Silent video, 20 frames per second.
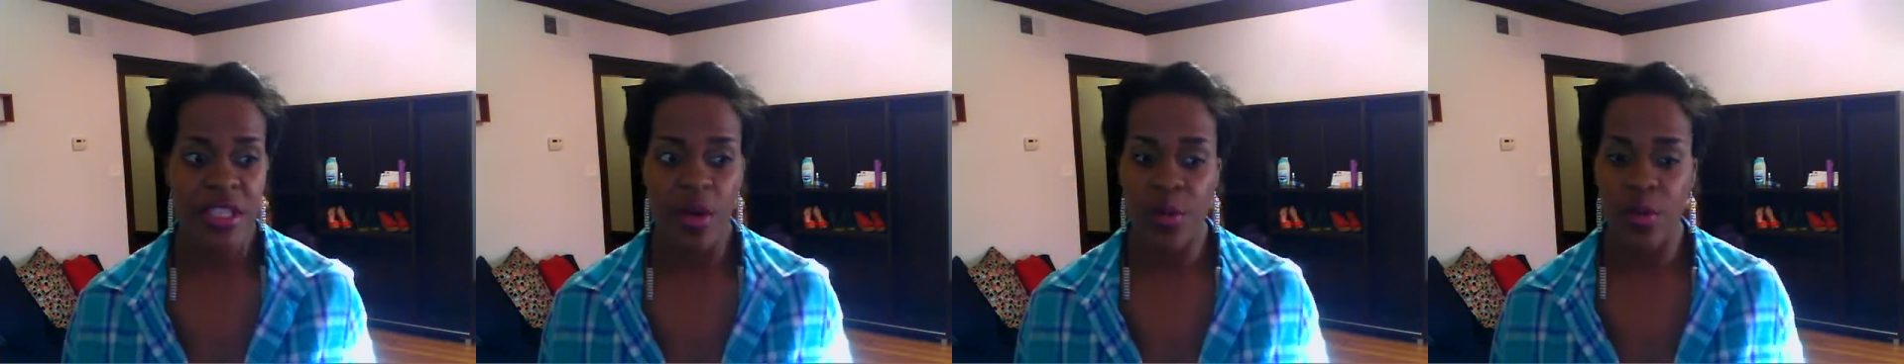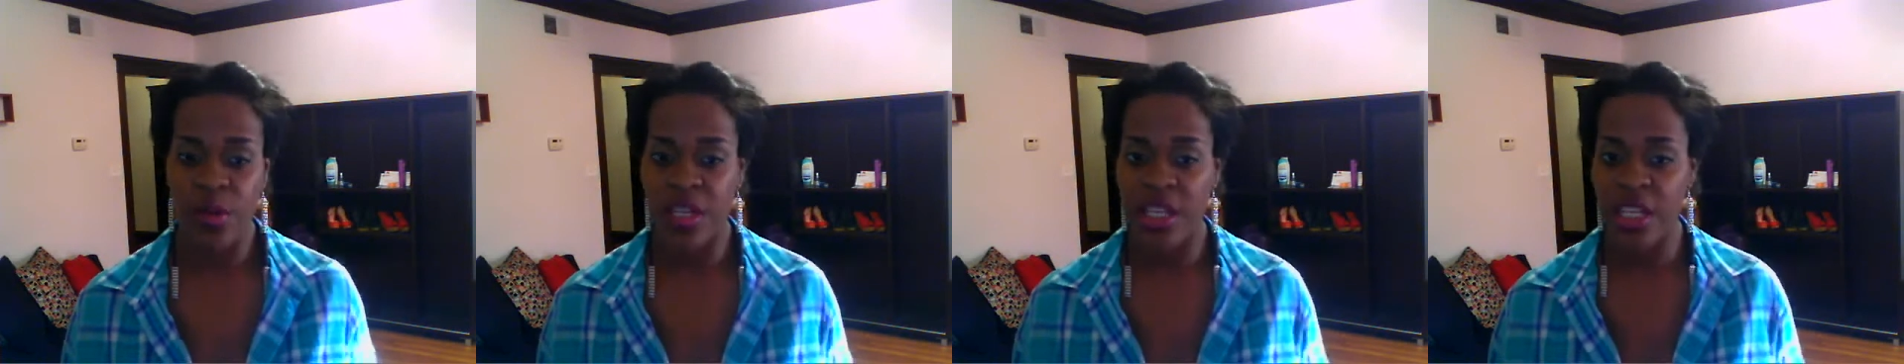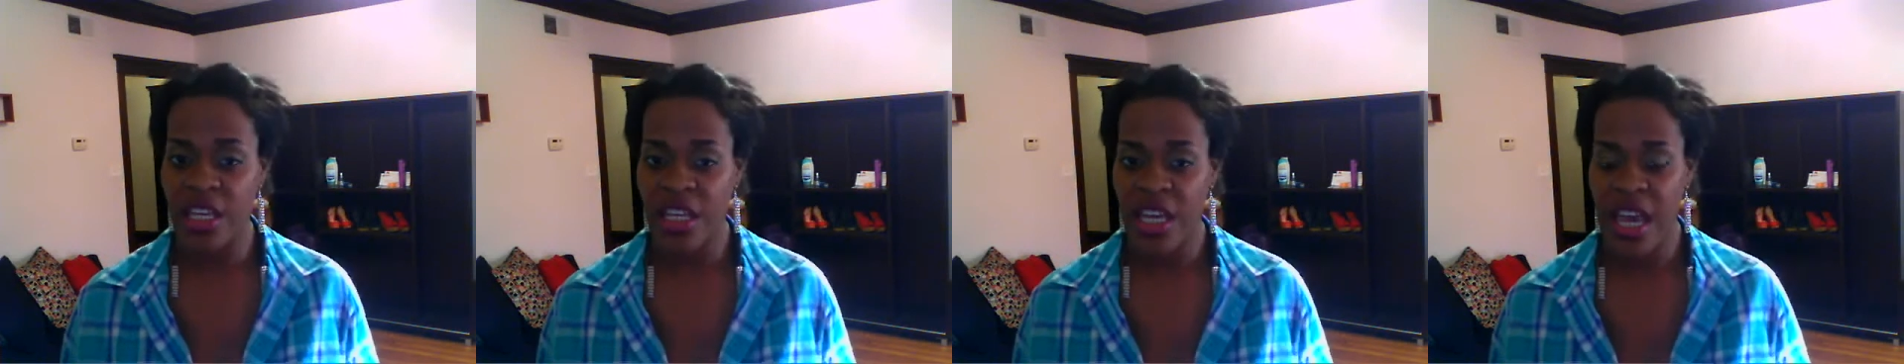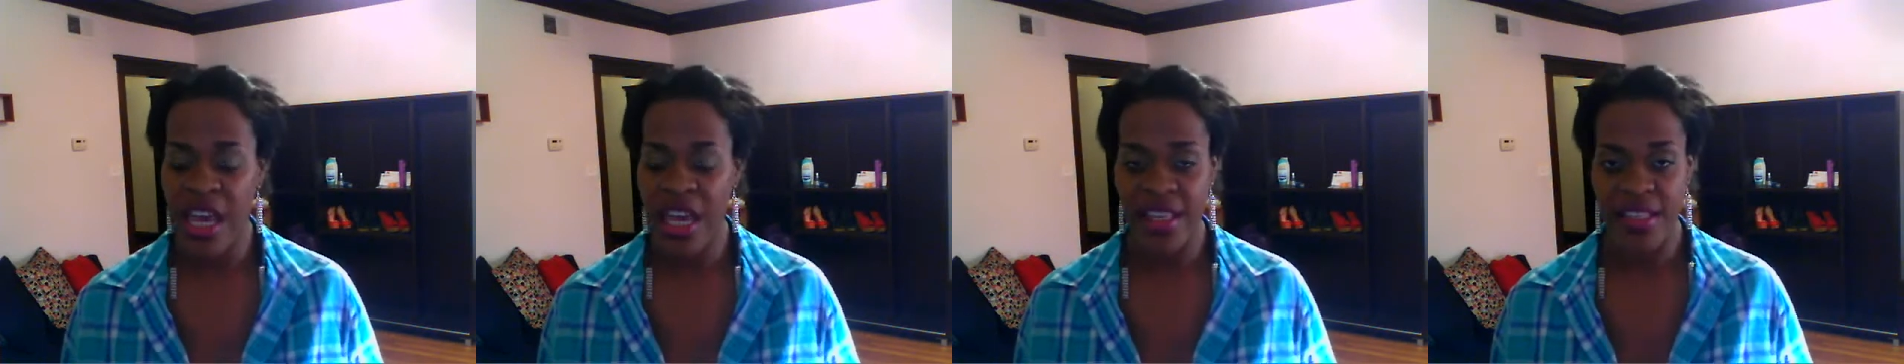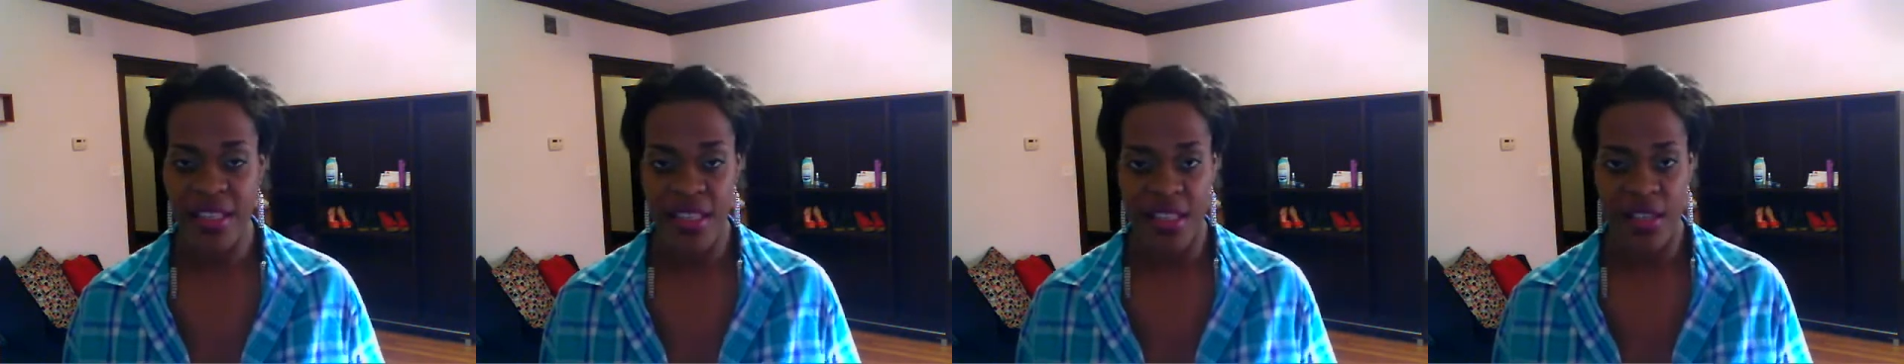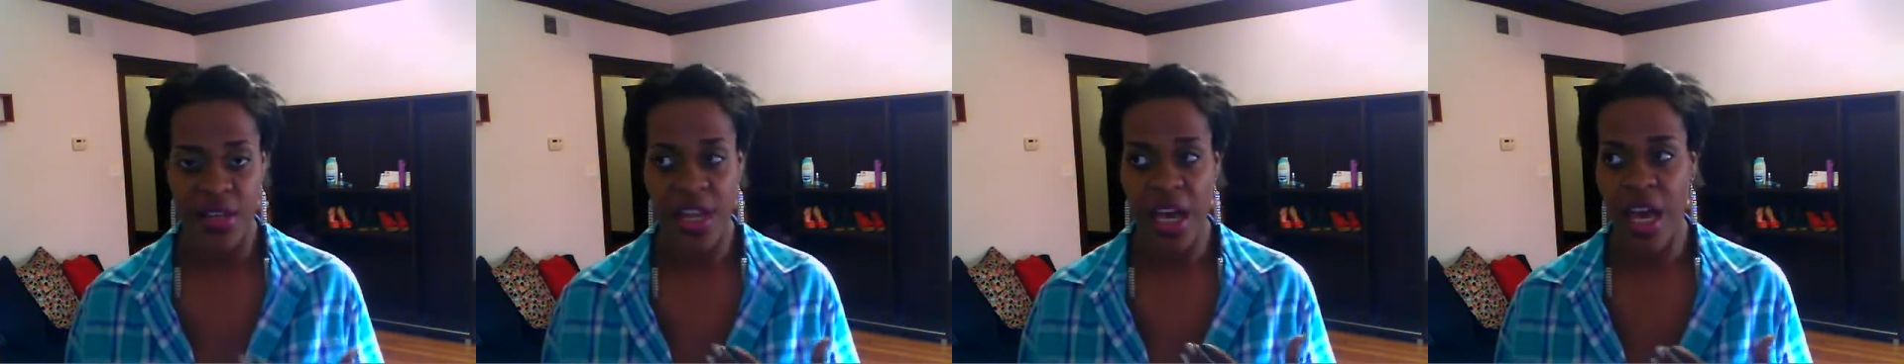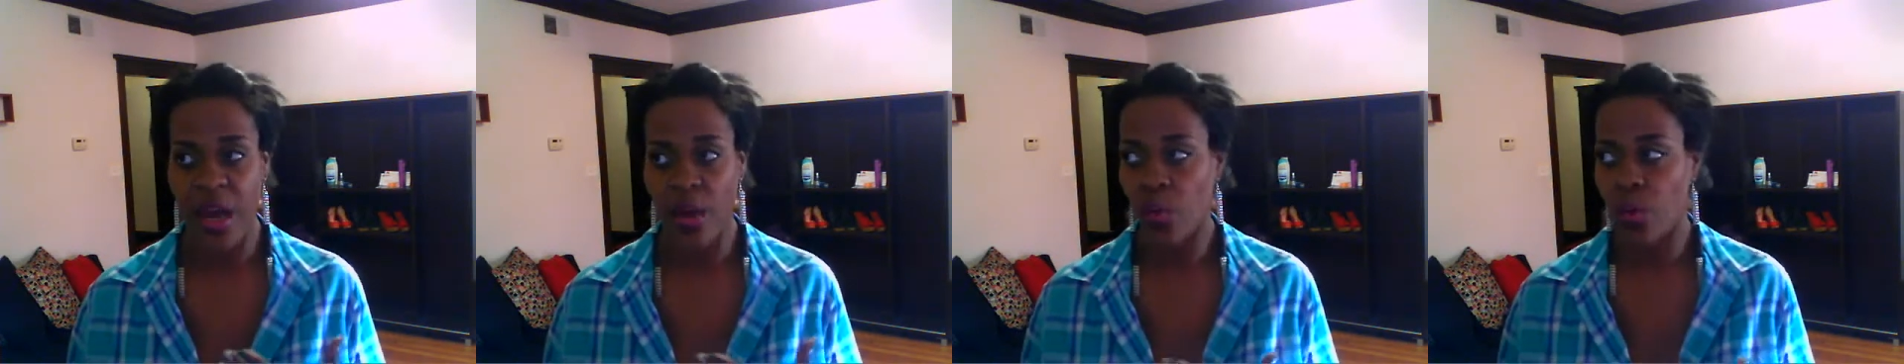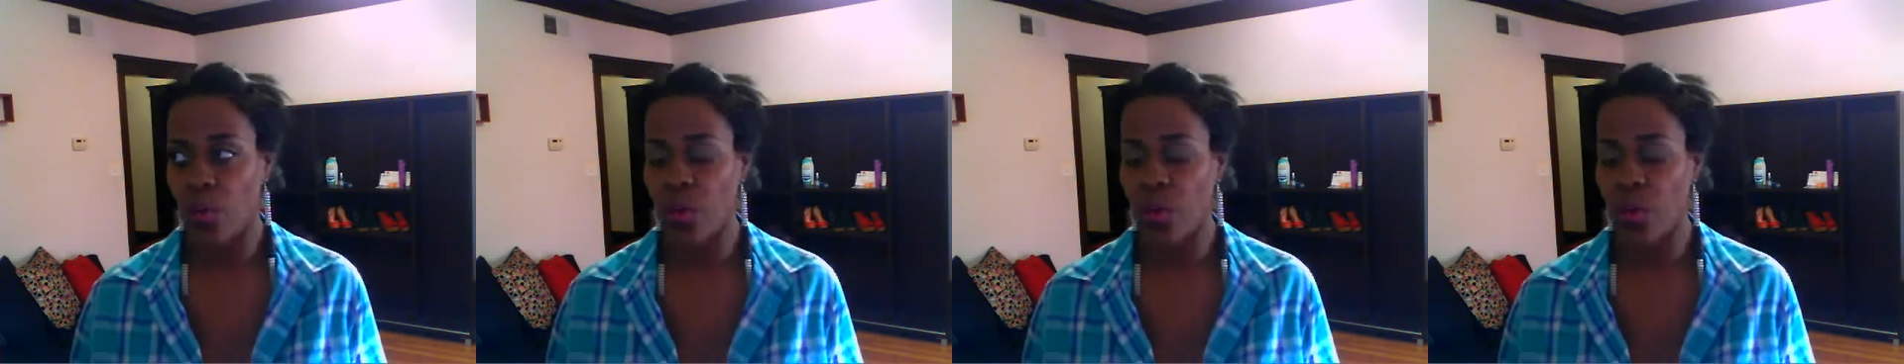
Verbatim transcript: They're really nice. They're not